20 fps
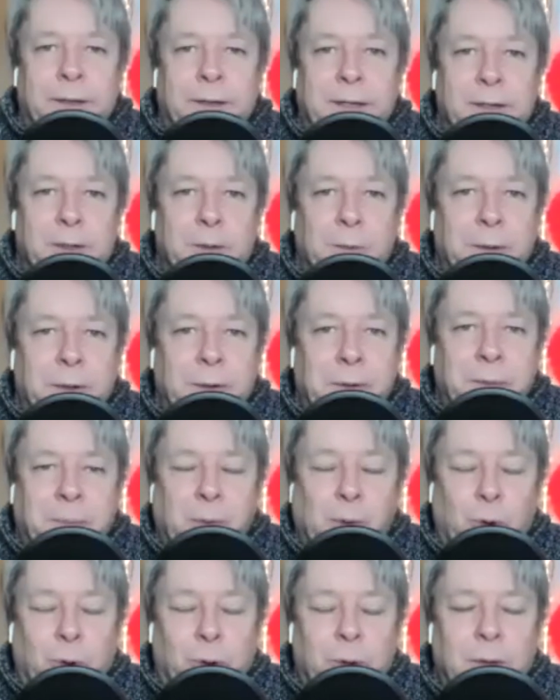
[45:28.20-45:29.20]
into another
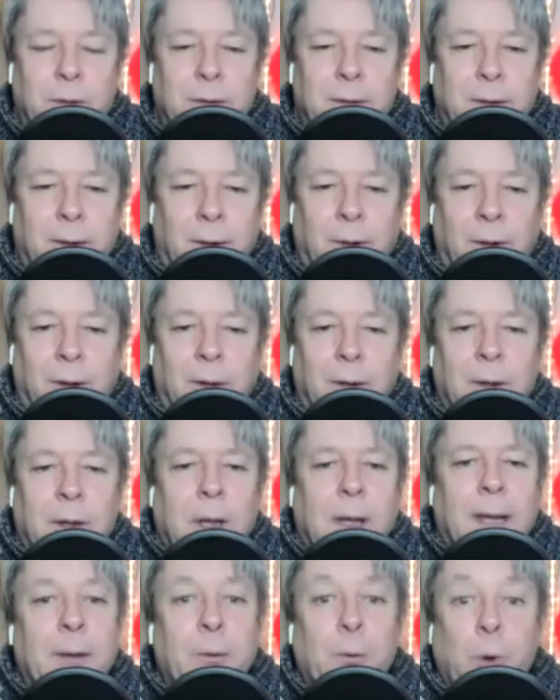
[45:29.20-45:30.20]
portal, or
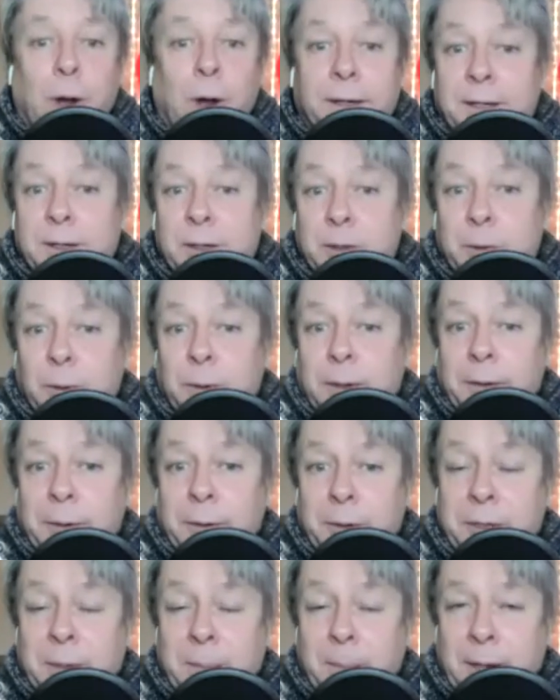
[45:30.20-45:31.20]
it walked into another
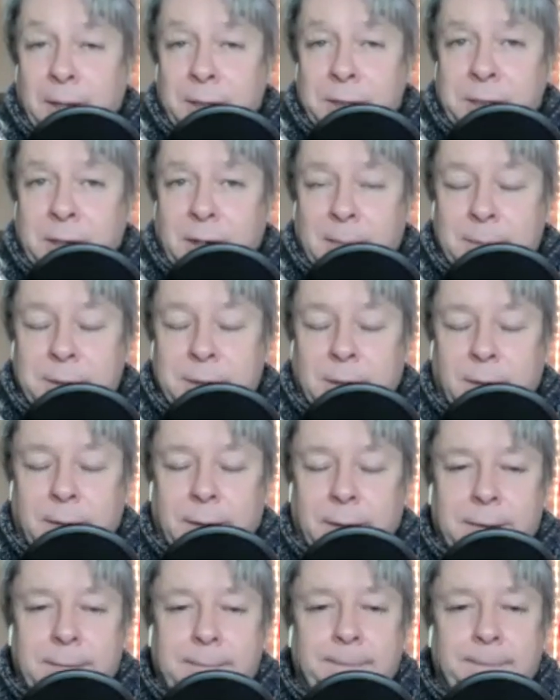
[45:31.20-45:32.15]
dimension. I'm sorry.